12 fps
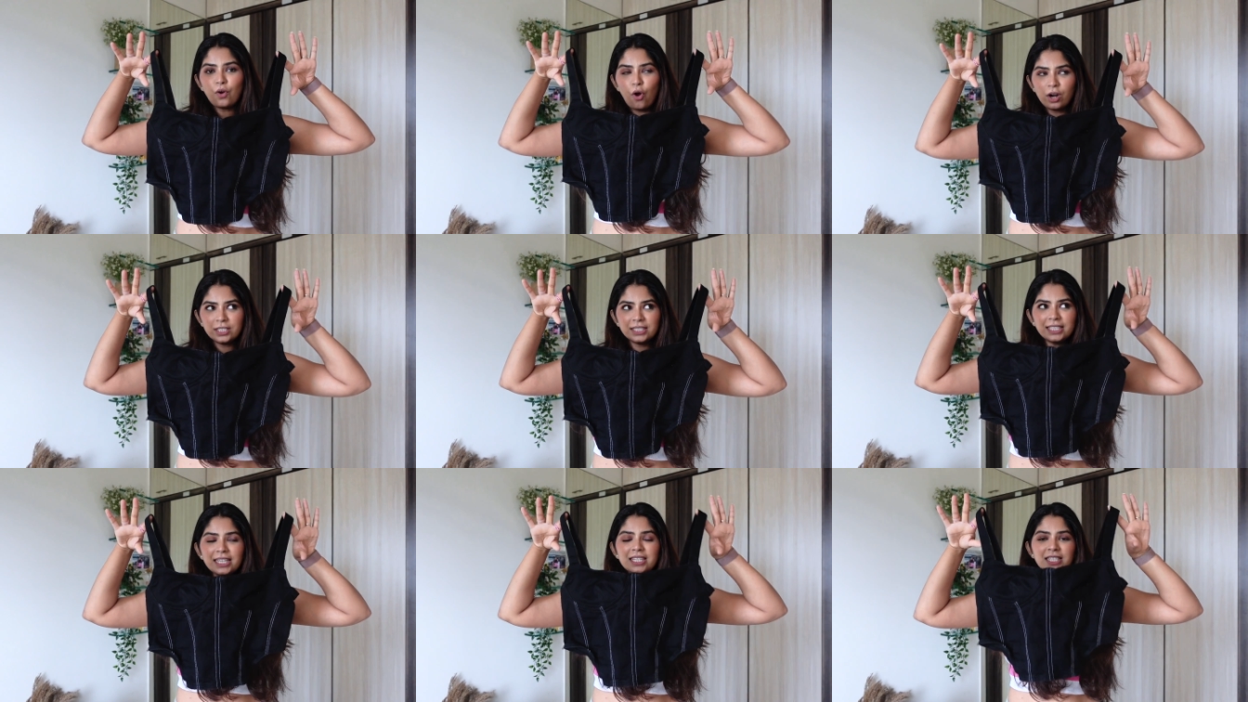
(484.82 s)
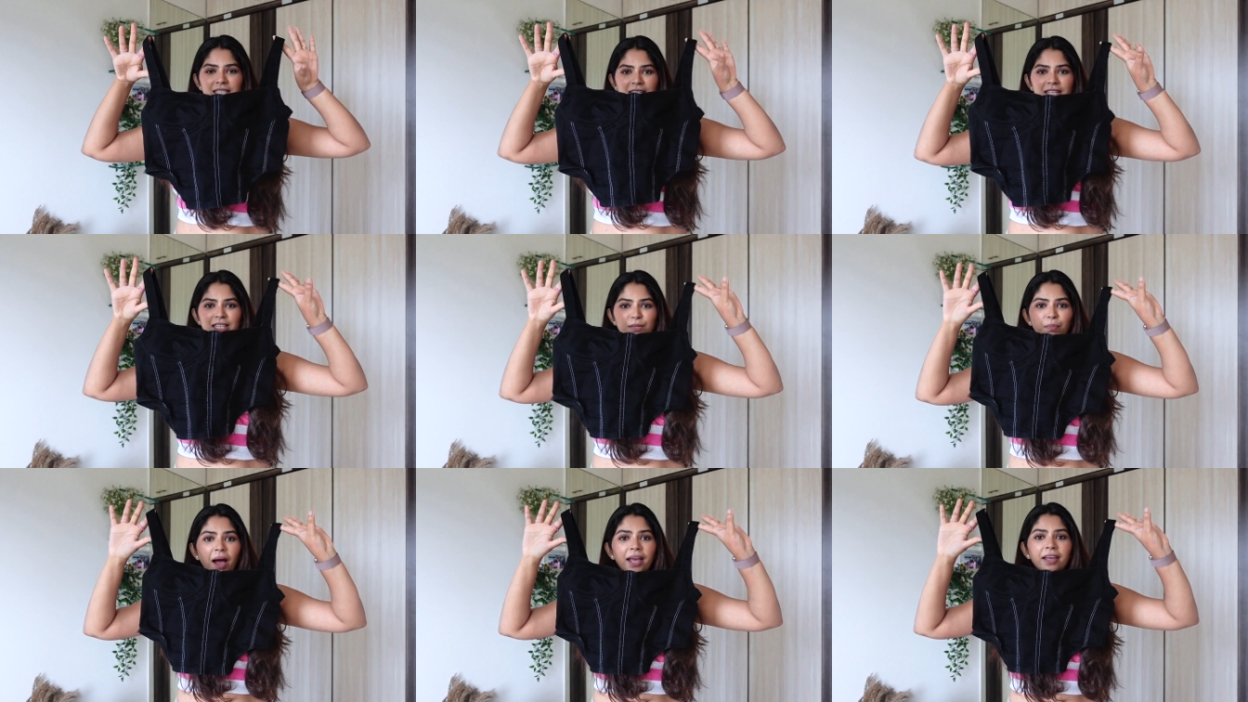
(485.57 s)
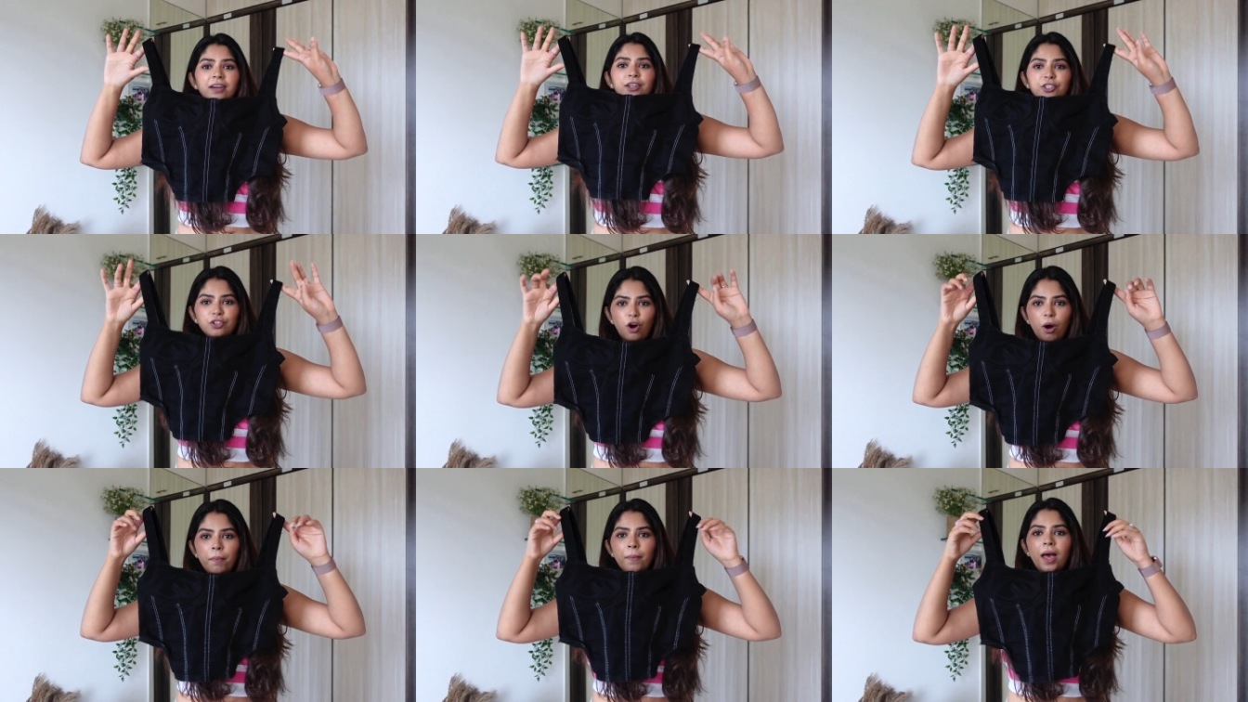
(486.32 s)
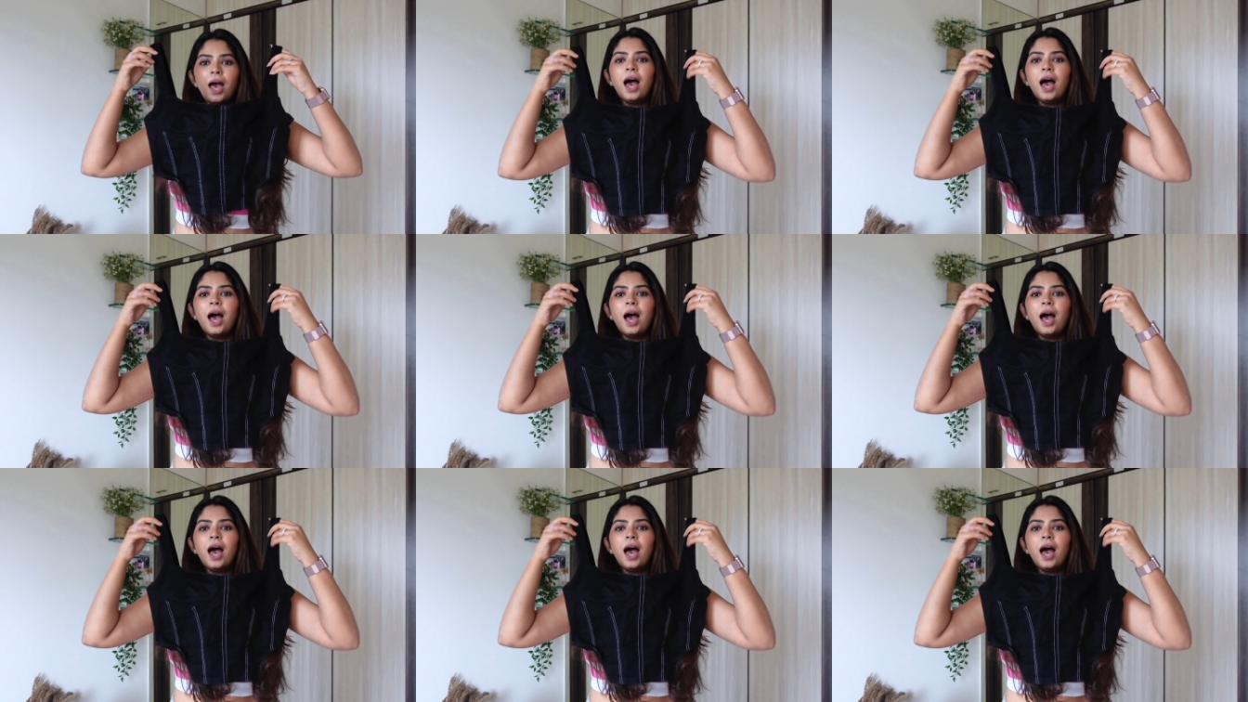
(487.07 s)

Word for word: corset inspired top.